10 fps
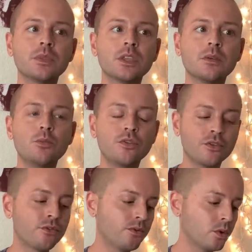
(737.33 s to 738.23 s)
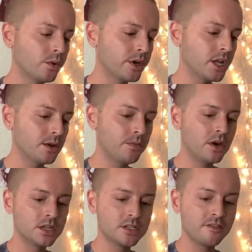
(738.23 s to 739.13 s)
moving forward in a
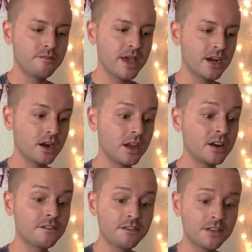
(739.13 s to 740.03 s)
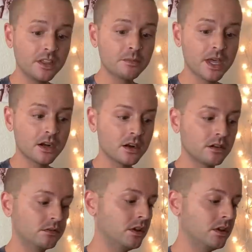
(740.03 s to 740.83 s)
positive manner, in a fulfilling manner?